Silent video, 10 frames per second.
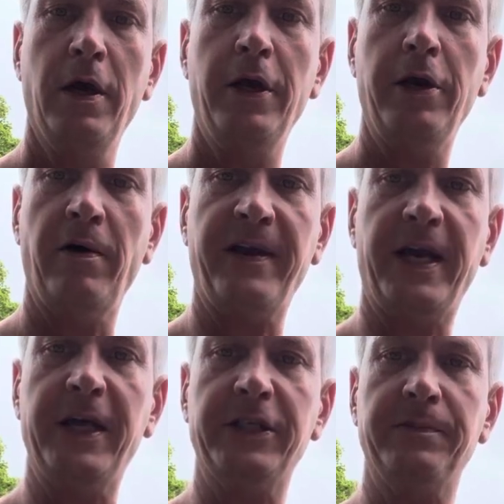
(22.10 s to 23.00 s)

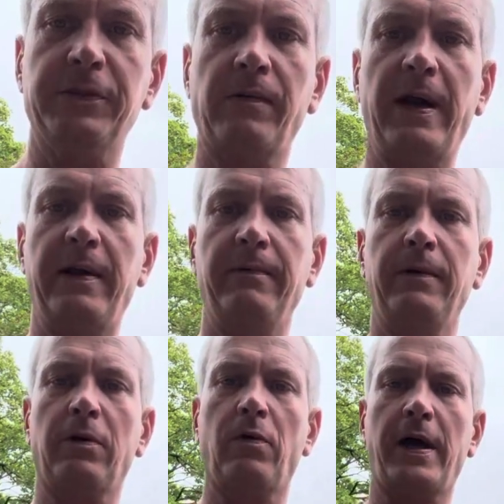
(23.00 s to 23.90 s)
Vacation was great.
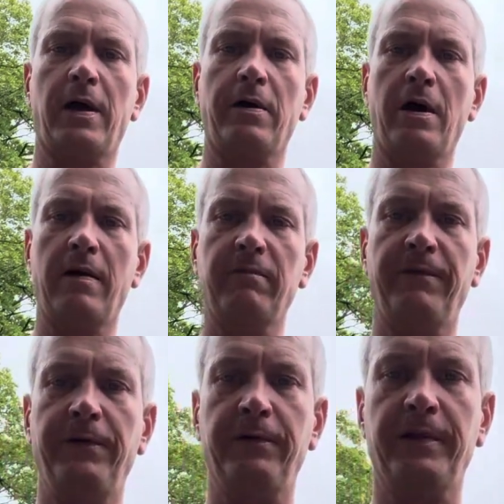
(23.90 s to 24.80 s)
Real quick, I'll cover a
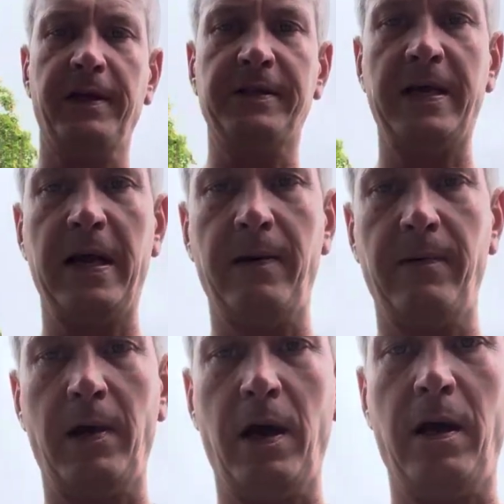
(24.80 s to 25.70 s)
few things
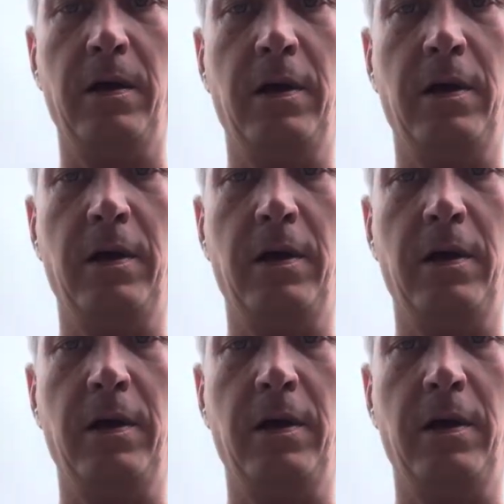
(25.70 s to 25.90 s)
there.